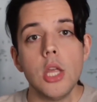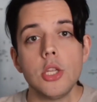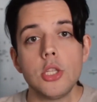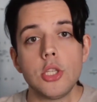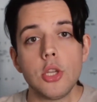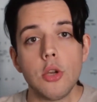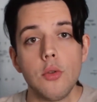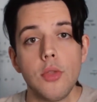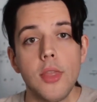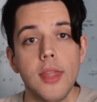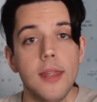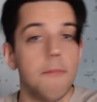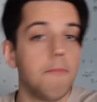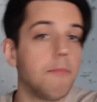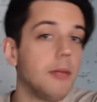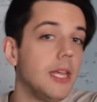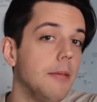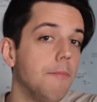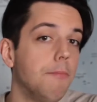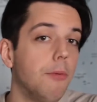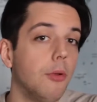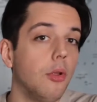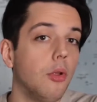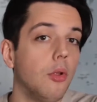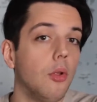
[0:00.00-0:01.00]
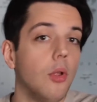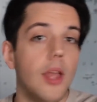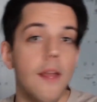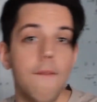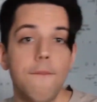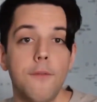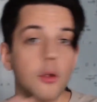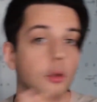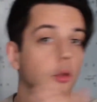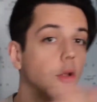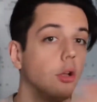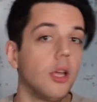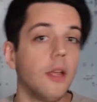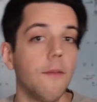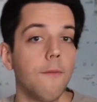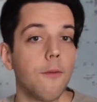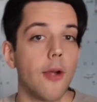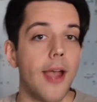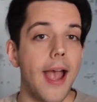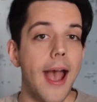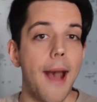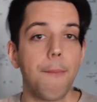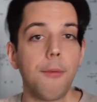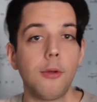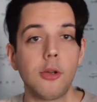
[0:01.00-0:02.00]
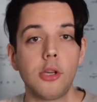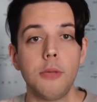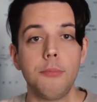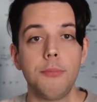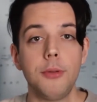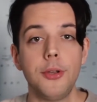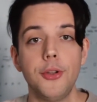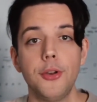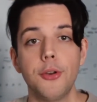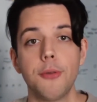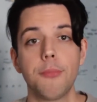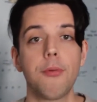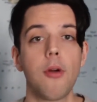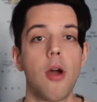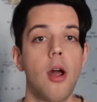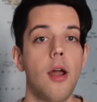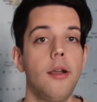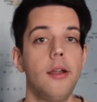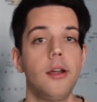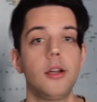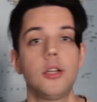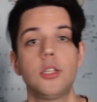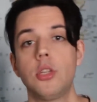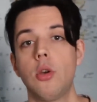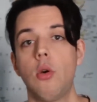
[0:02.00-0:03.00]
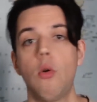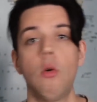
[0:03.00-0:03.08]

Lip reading: So then people, if they're looking for Apple computer products